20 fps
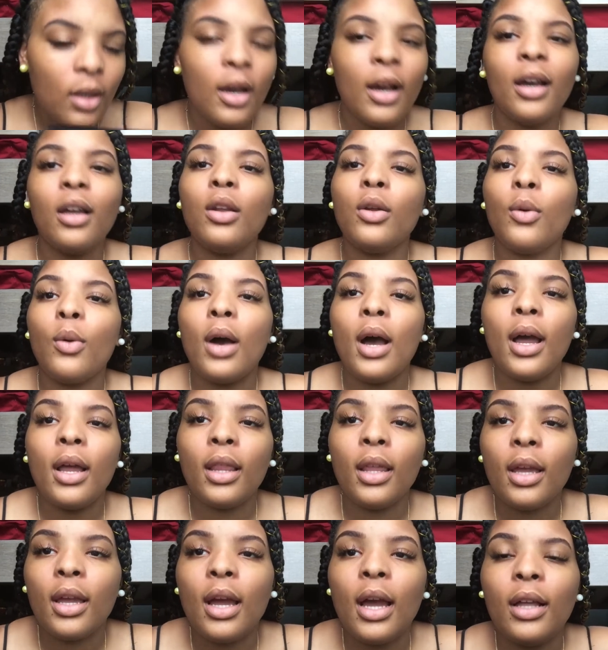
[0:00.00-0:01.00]
I don't know why,
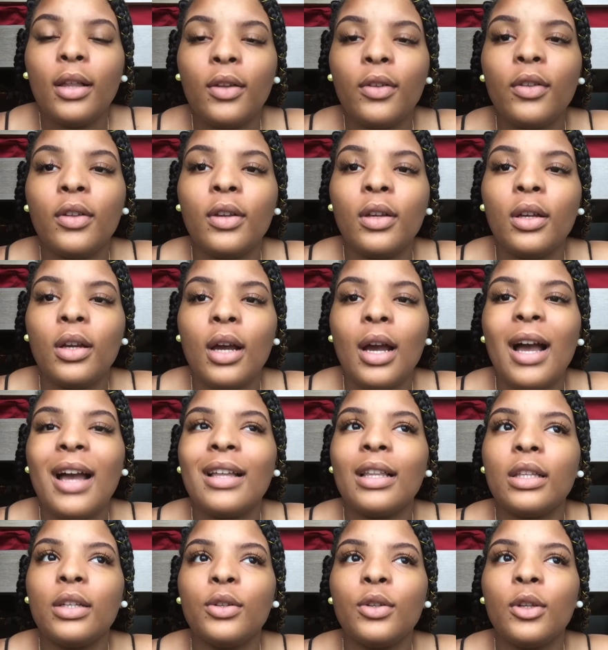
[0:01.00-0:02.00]
like, I
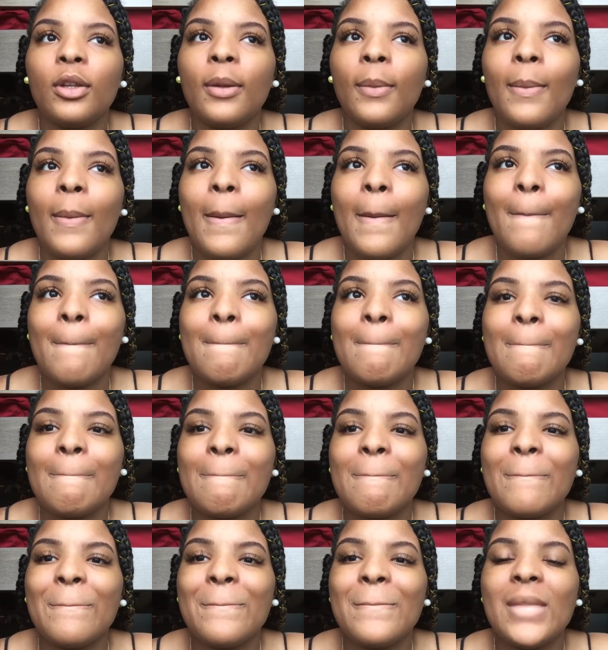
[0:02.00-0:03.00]
literally have been
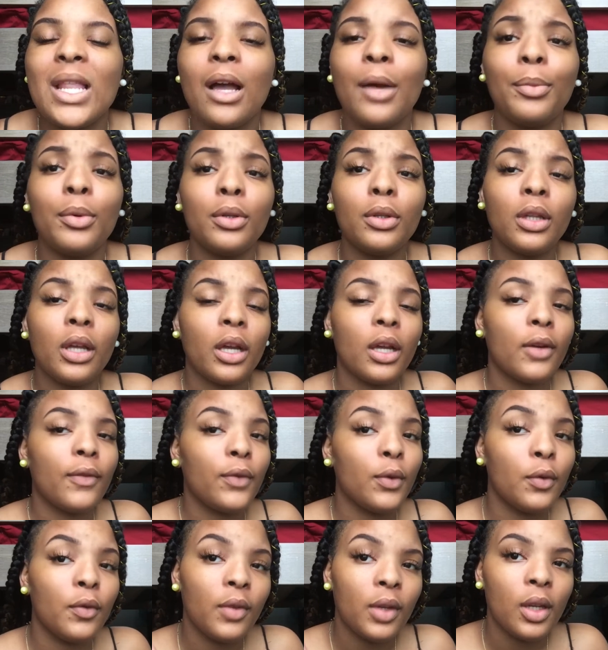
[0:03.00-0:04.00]
uploading like a
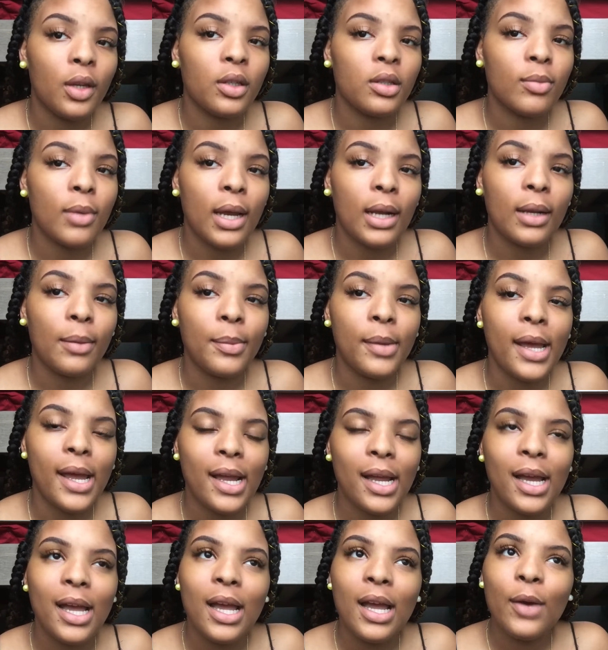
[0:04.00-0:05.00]
few videos back to
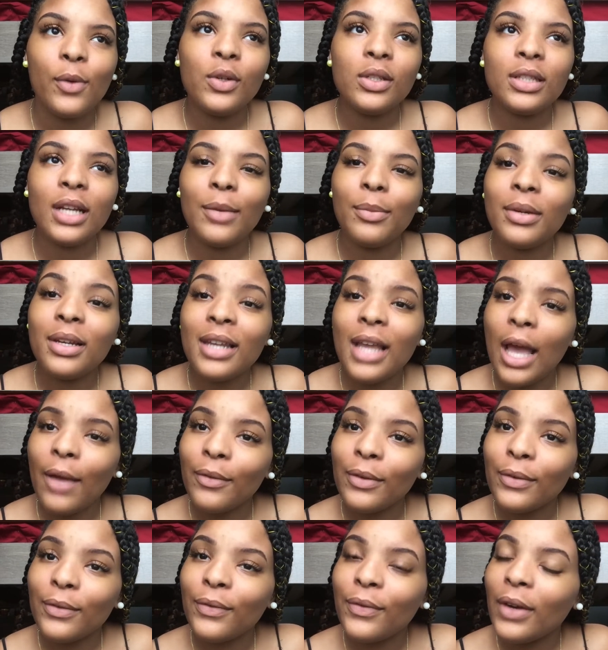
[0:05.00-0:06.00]
back, which I've been
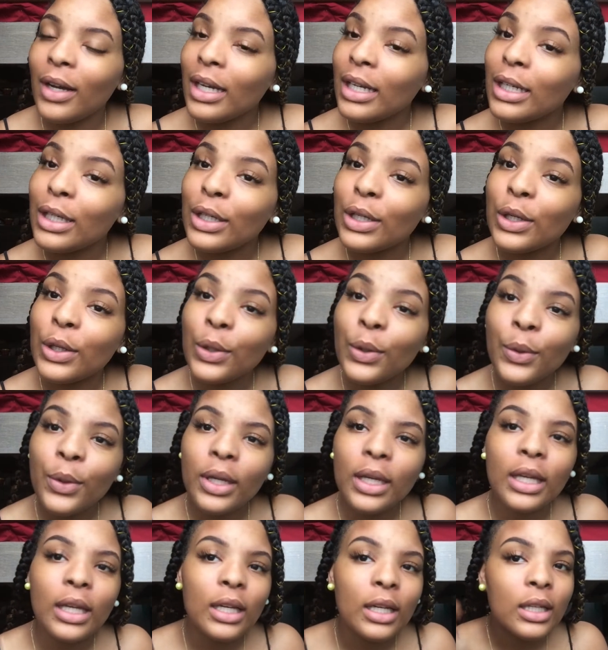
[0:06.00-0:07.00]
having fun
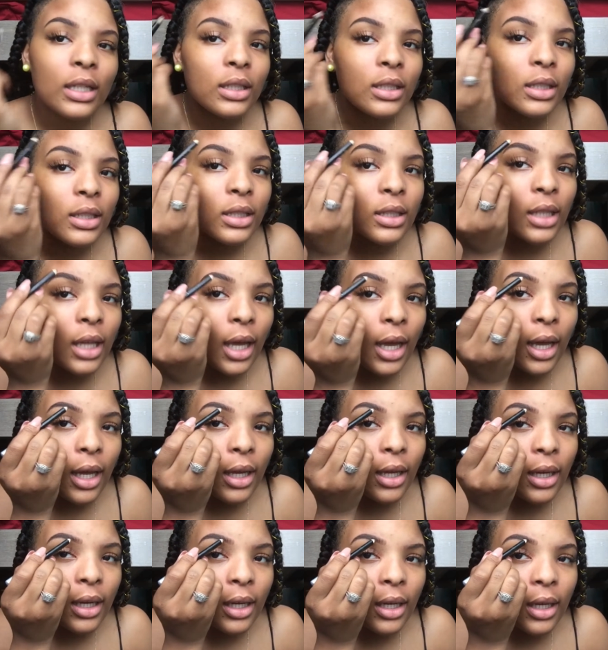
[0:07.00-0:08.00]
doing. It's just
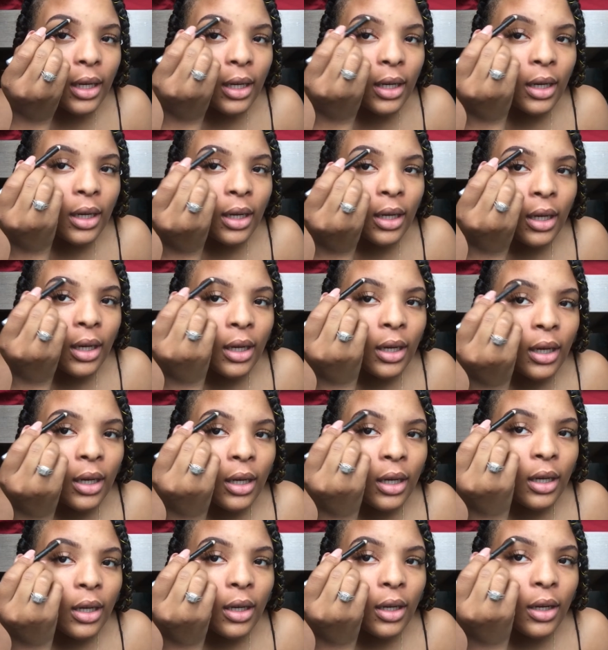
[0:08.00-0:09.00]
that,
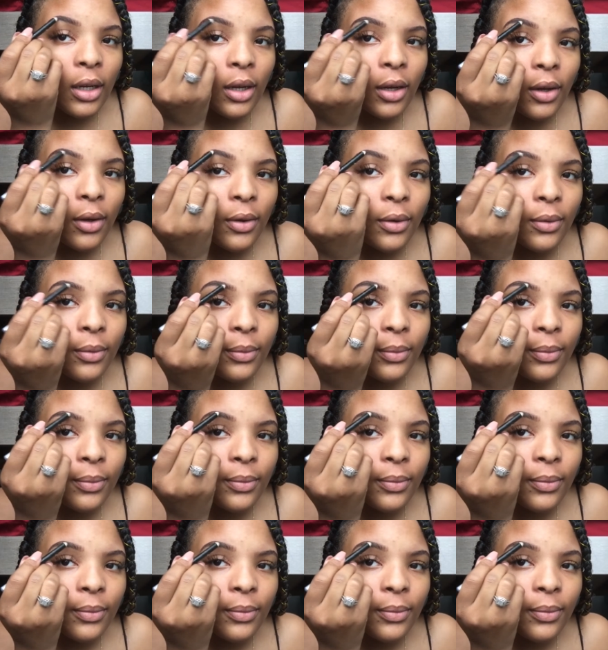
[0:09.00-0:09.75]
you know,